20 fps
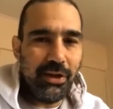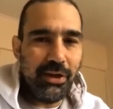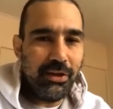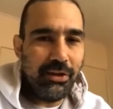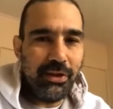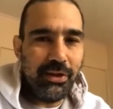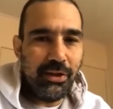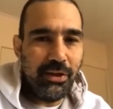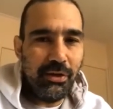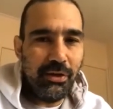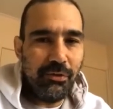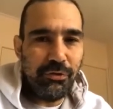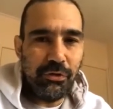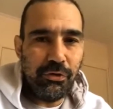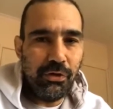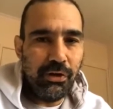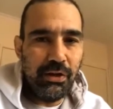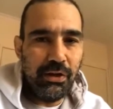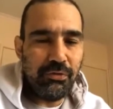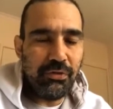They if
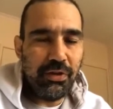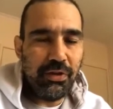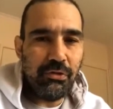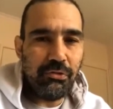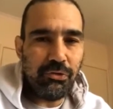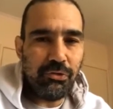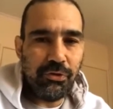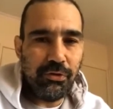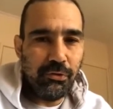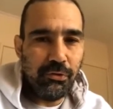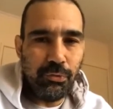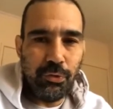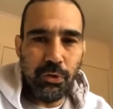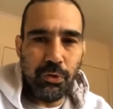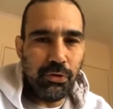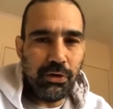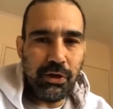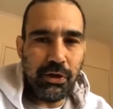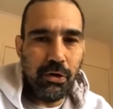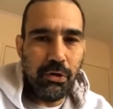you live they trend
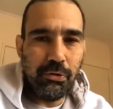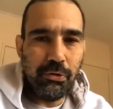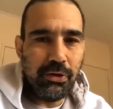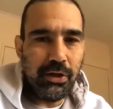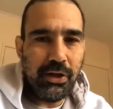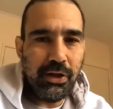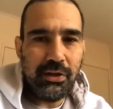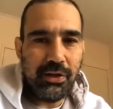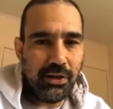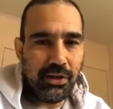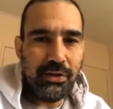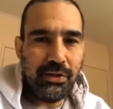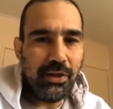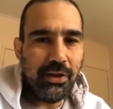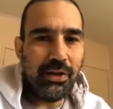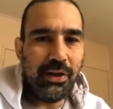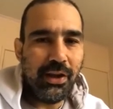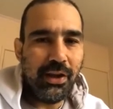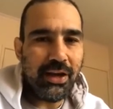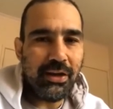rolling all day, they
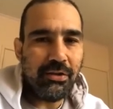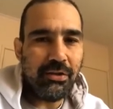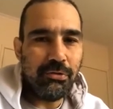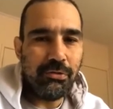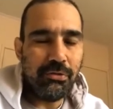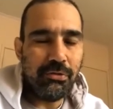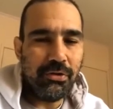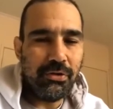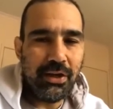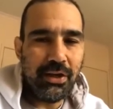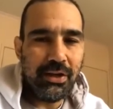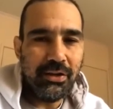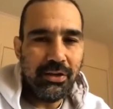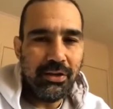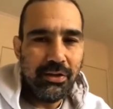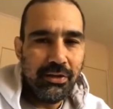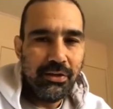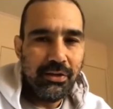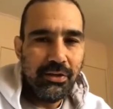like to do that.